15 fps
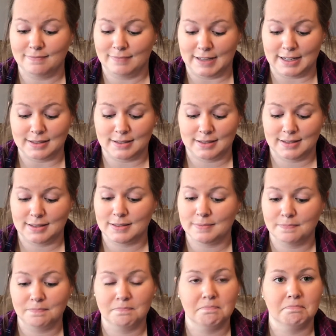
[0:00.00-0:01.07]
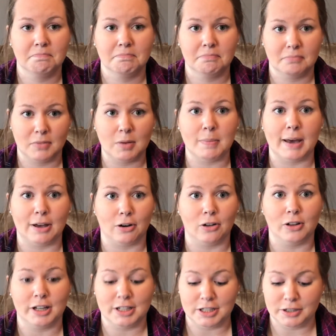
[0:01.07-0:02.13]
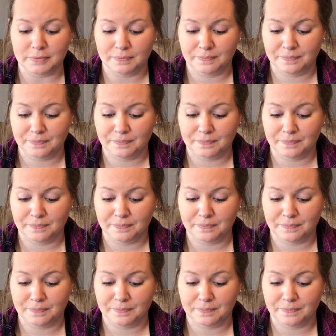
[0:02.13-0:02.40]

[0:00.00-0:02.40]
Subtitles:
That's about all I do.